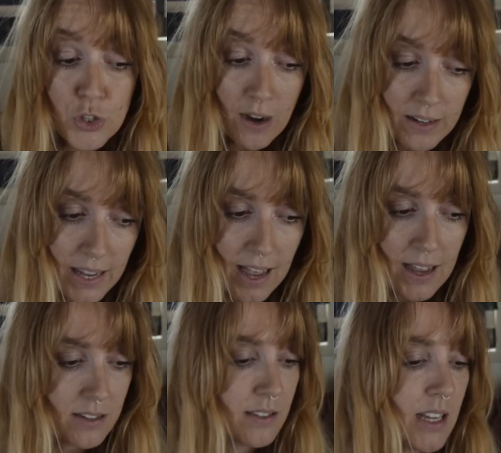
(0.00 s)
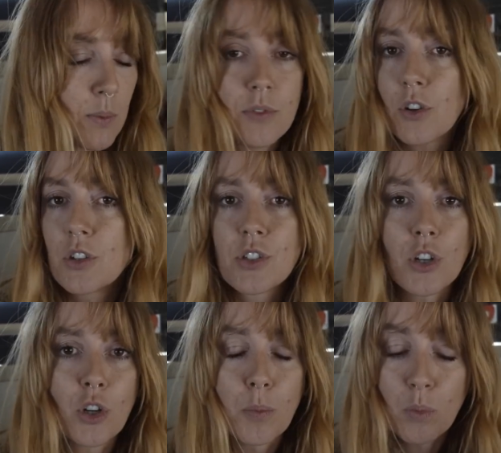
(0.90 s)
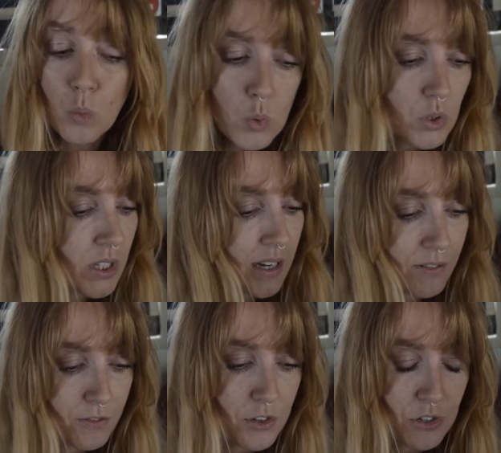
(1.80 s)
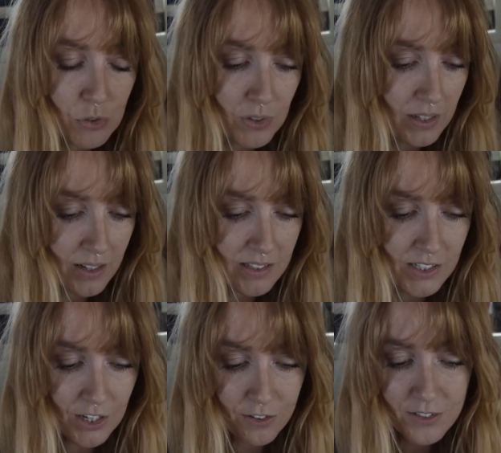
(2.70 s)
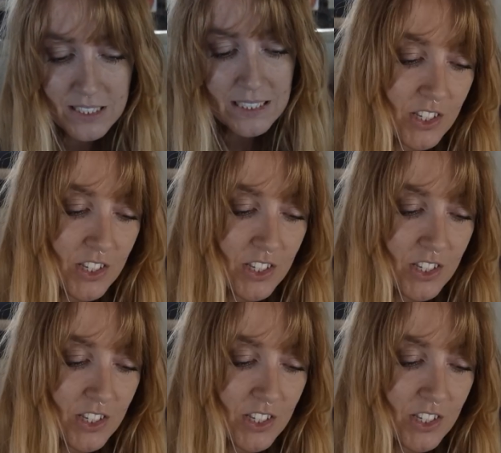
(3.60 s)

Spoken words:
jerry cans, and we've got to stock up on water and food and all that kind of stuff.